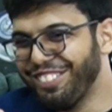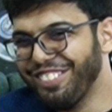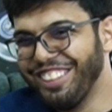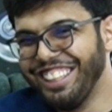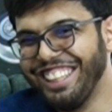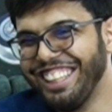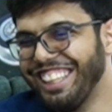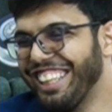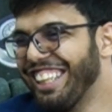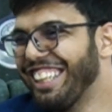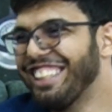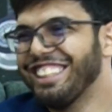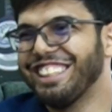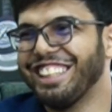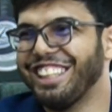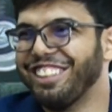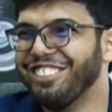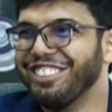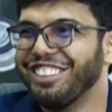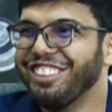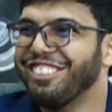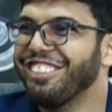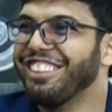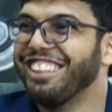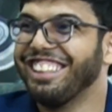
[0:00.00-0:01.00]
many
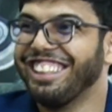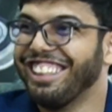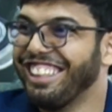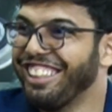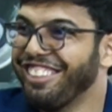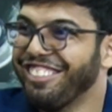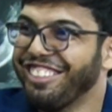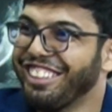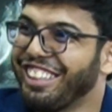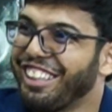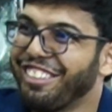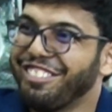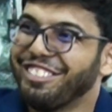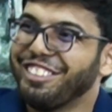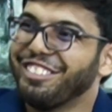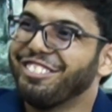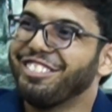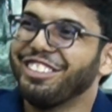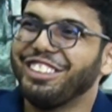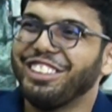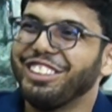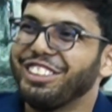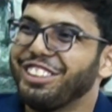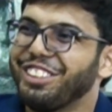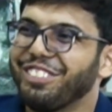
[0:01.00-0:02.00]
exams, even after
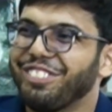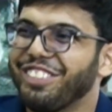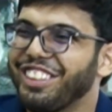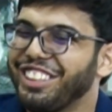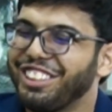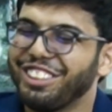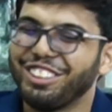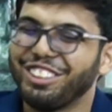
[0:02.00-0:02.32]
finishing med